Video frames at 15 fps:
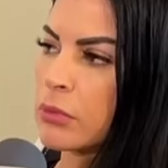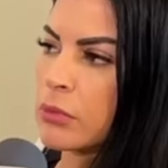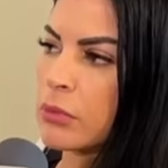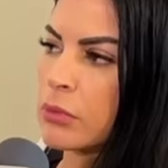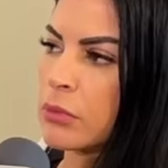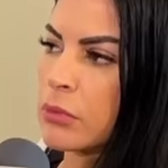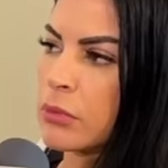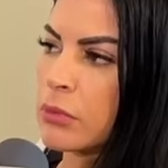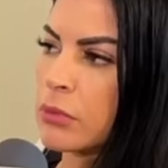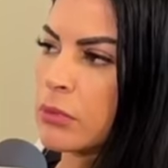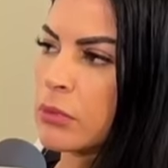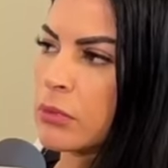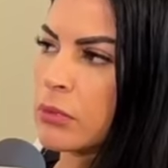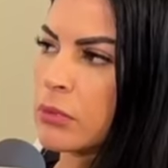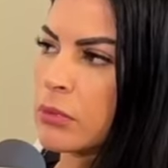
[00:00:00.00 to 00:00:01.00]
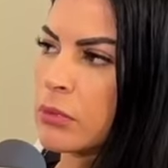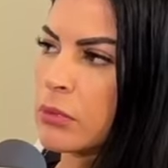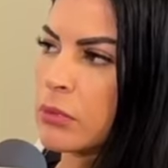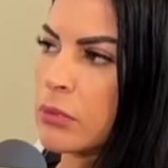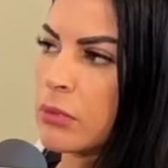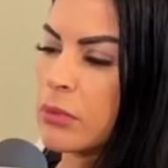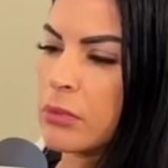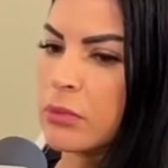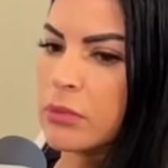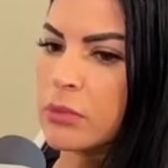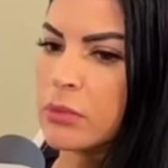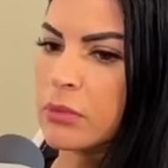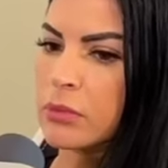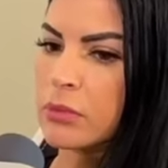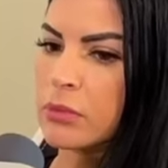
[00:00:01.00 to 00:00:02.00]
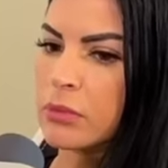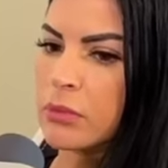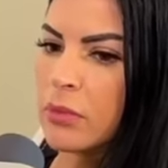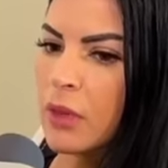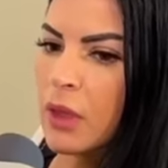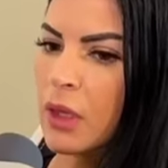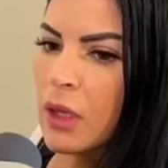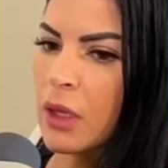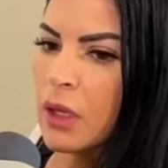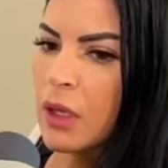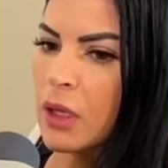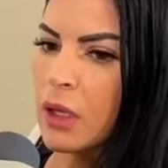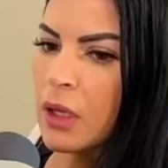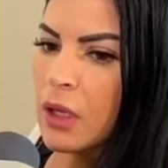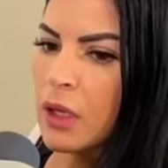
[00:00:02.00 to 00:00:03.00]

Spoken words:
(not speaking)